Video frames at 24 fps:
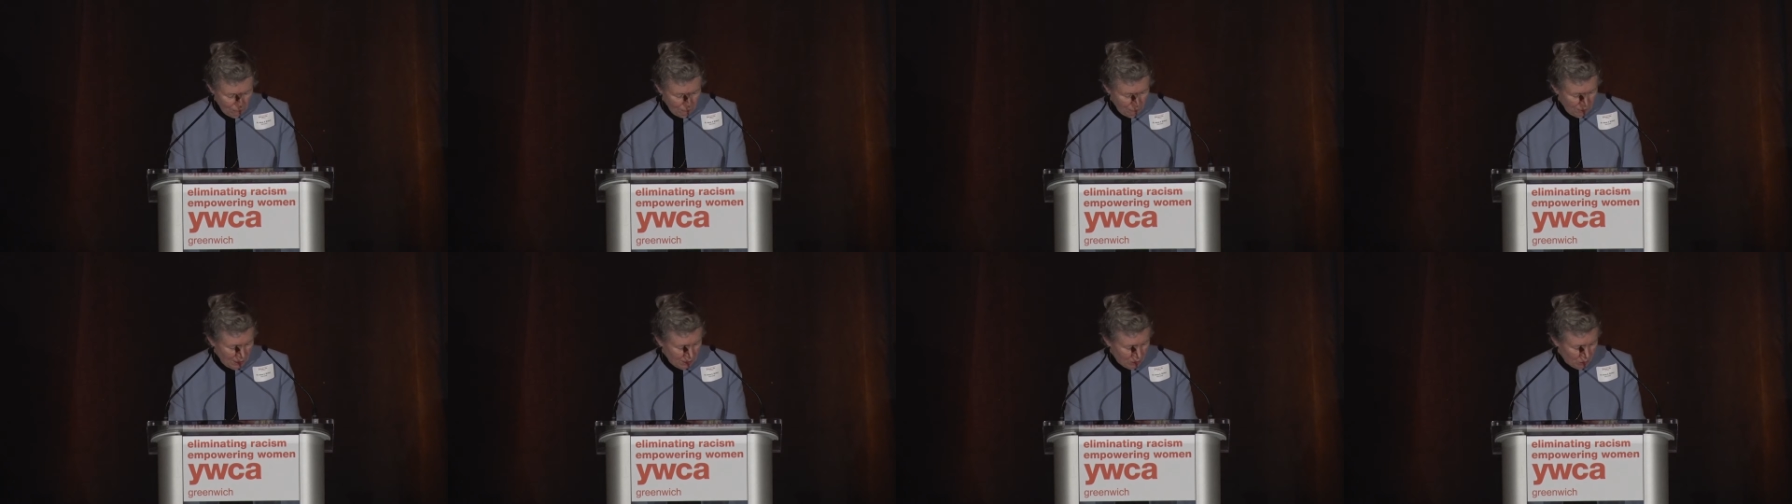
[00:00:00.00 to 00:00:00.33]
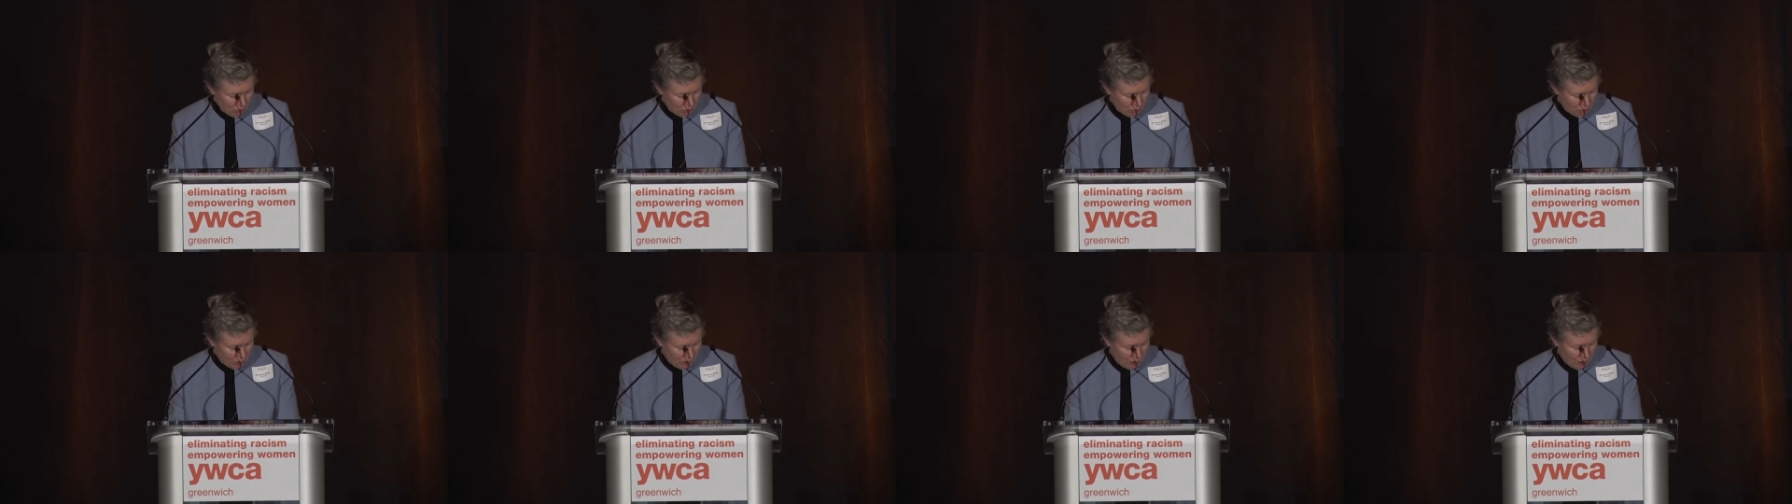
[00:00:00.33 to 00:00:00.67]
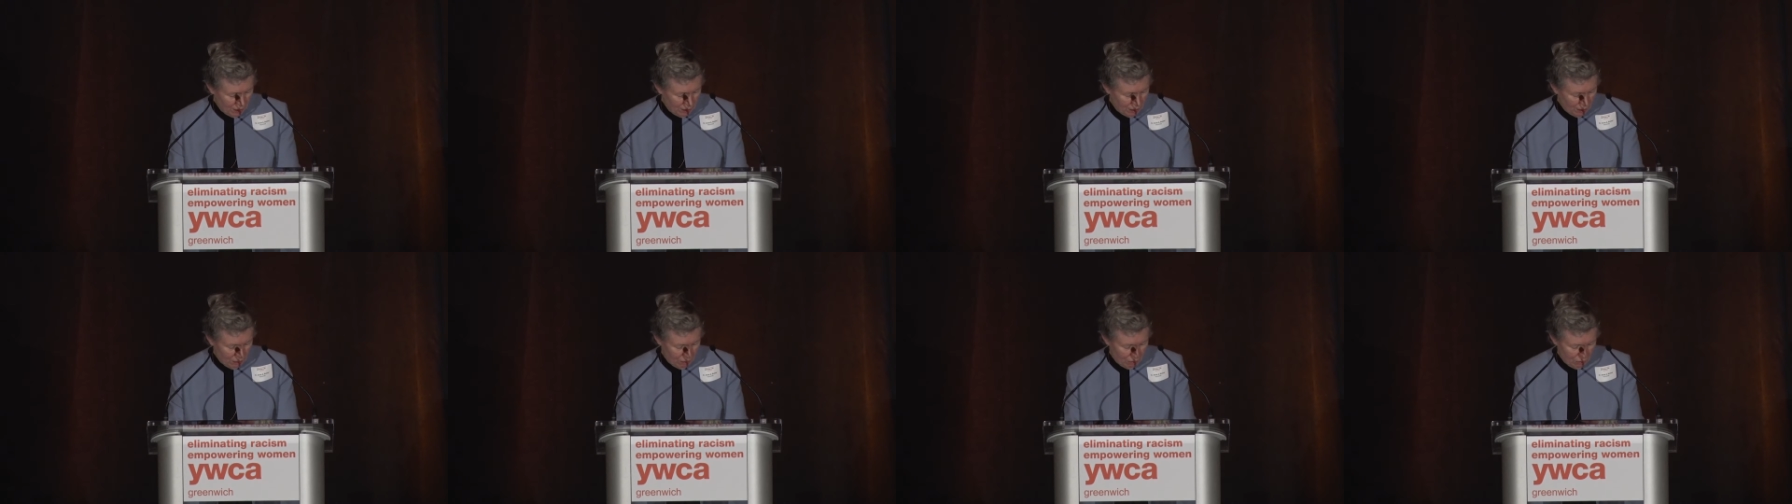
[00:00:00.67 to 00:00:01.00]
pastoral
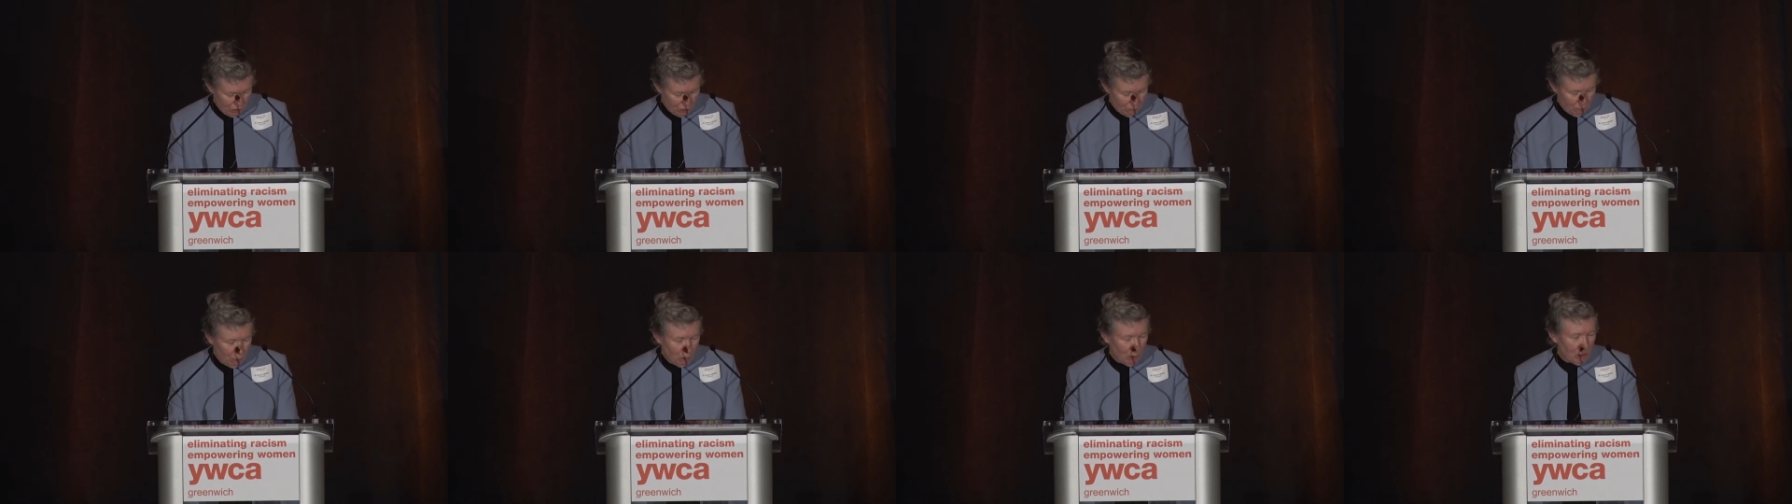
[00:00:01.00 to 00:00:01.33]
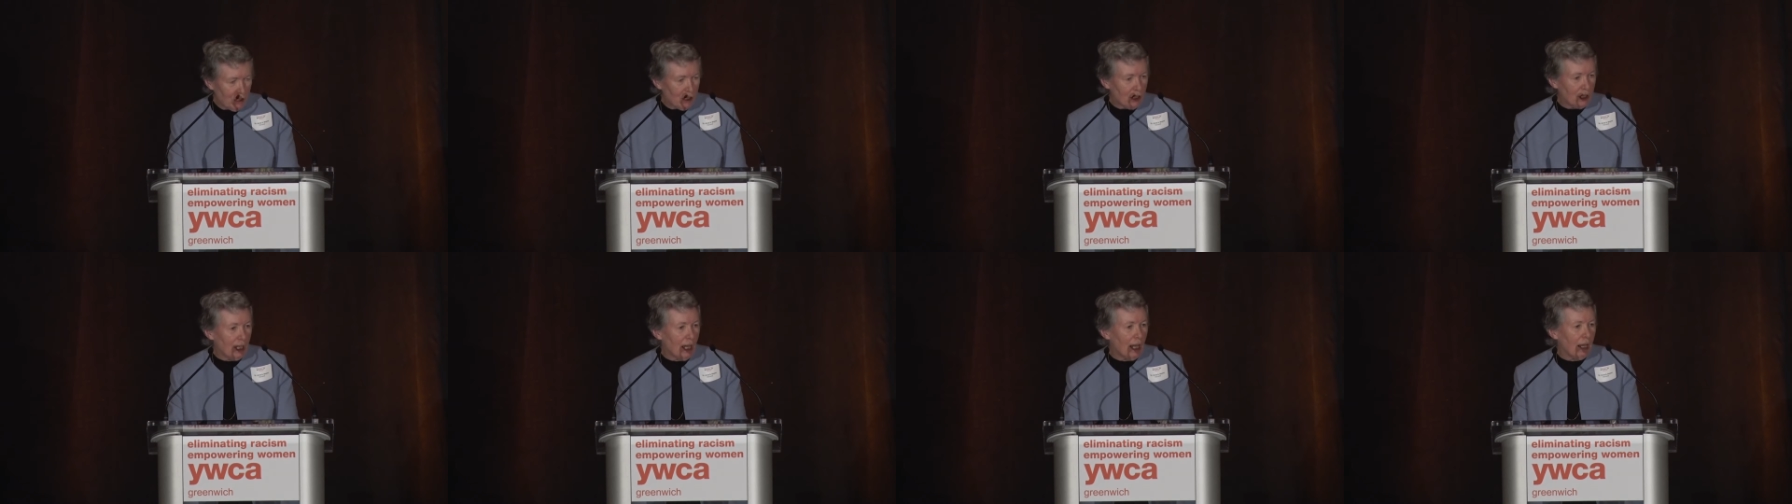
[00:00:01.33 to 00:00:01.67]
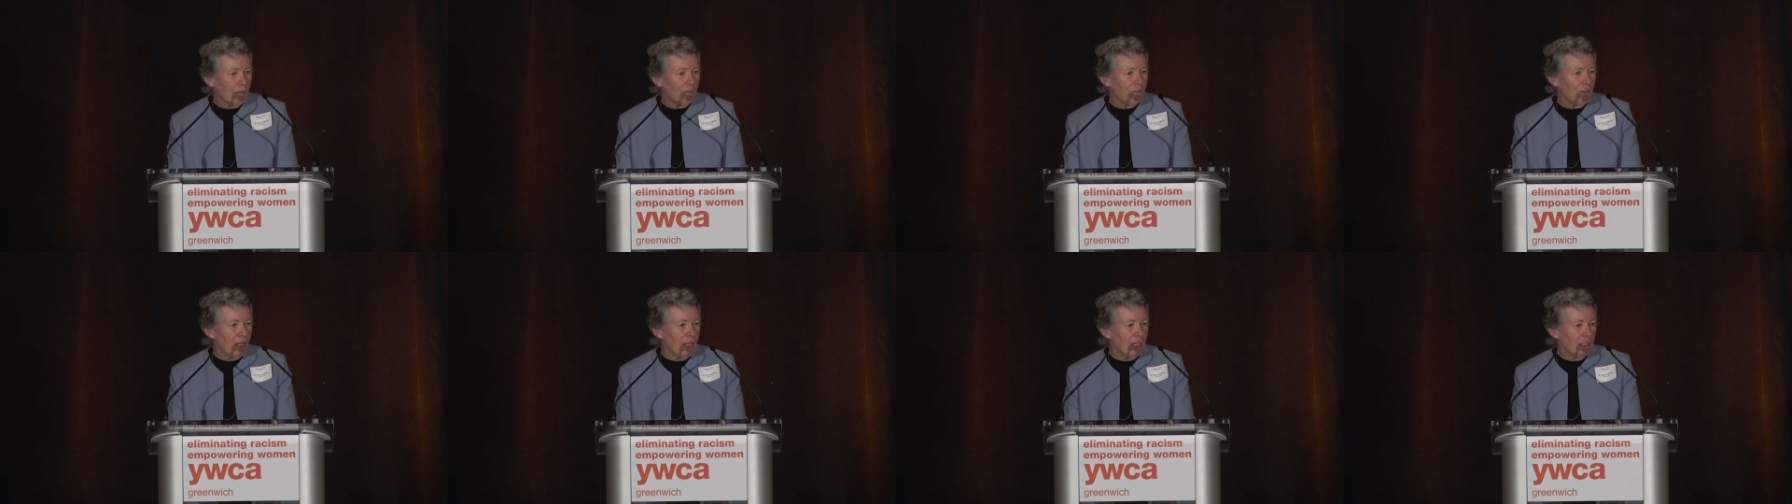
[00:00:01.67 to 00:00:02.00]
care, support
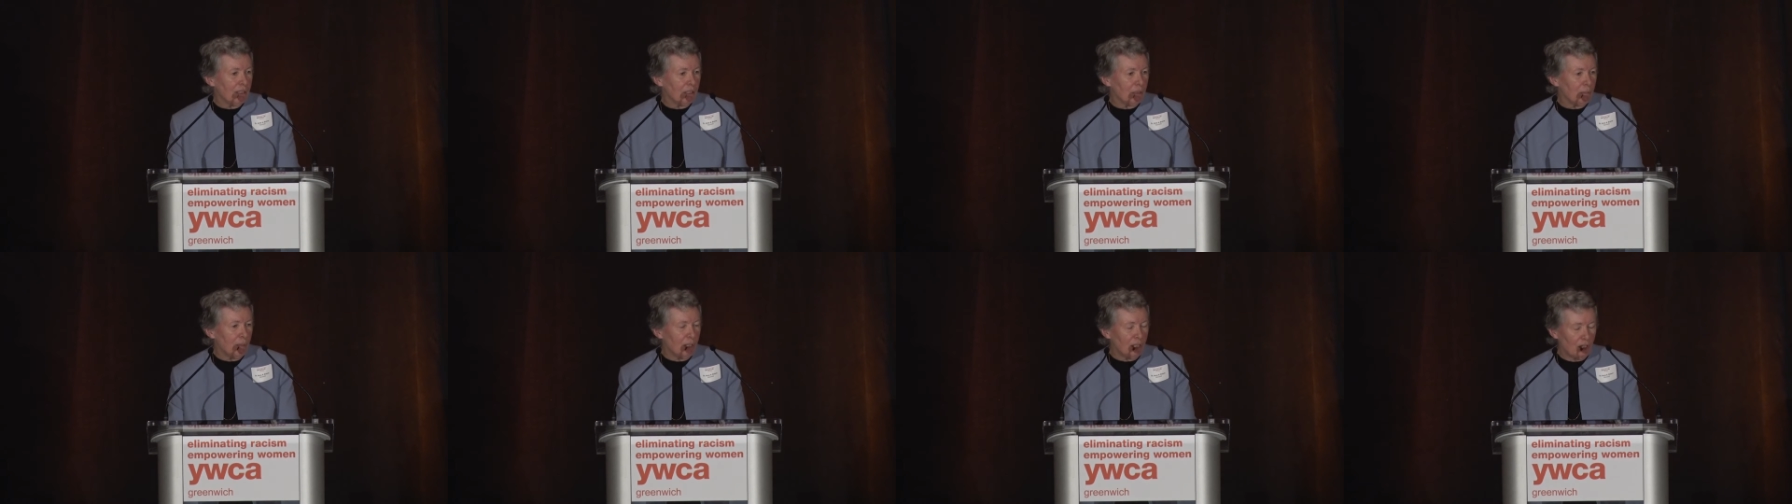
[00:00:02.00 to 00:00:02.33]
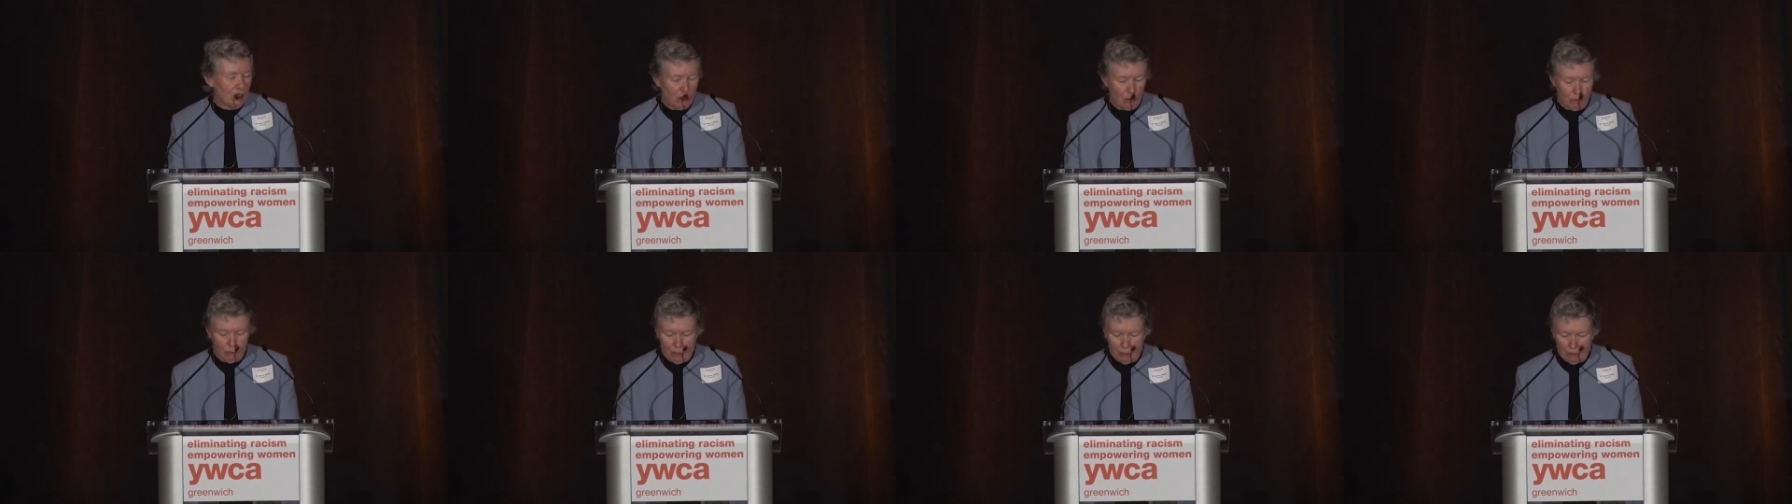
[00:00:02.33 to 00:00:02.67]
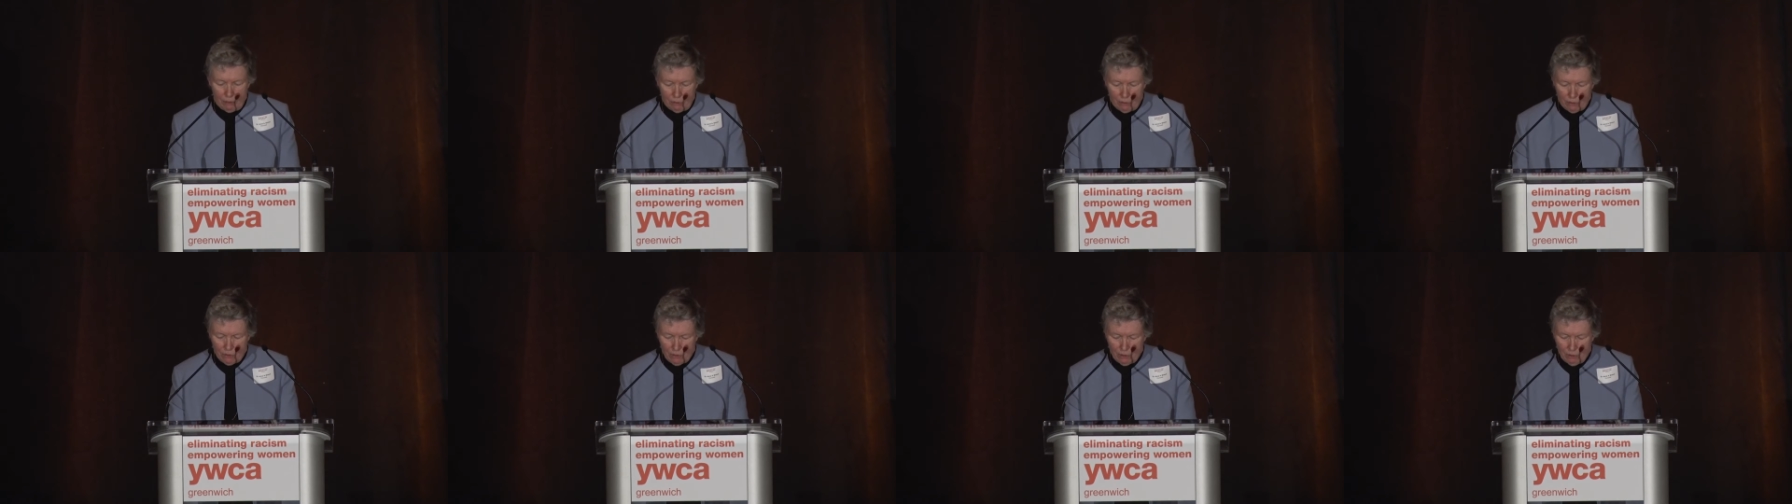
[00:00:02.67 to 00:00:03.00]
staff, and
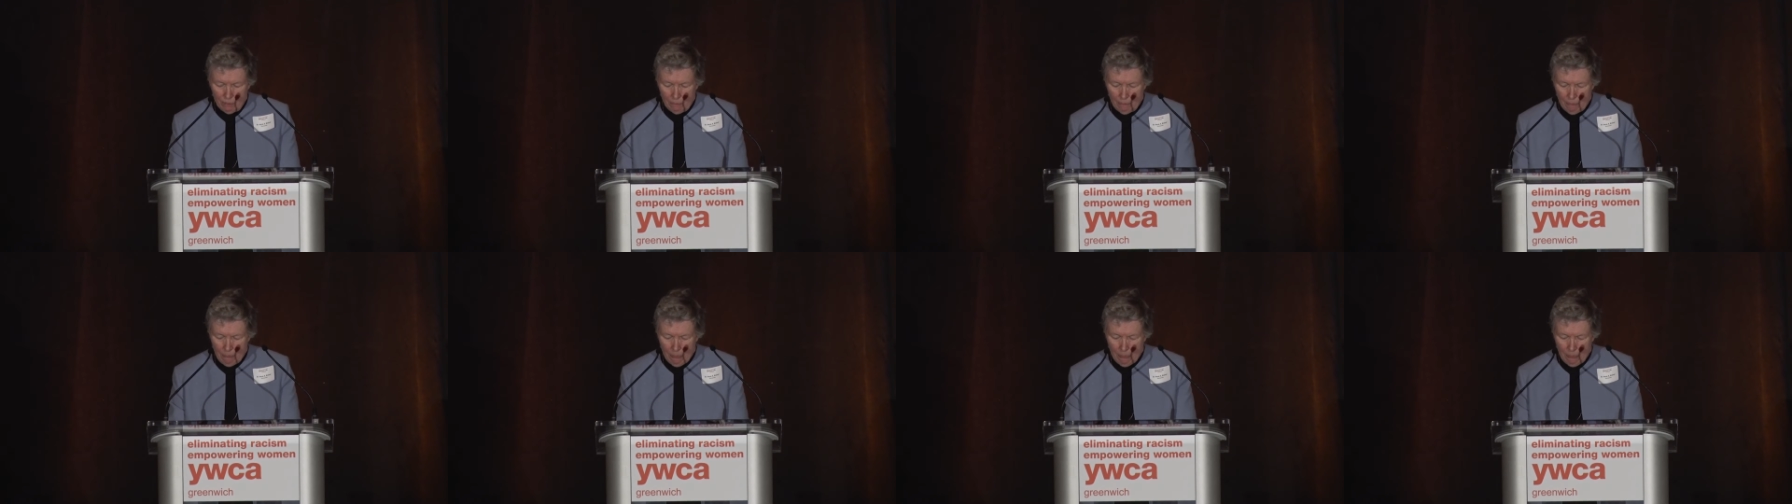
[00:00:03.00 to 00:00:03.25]
administrators.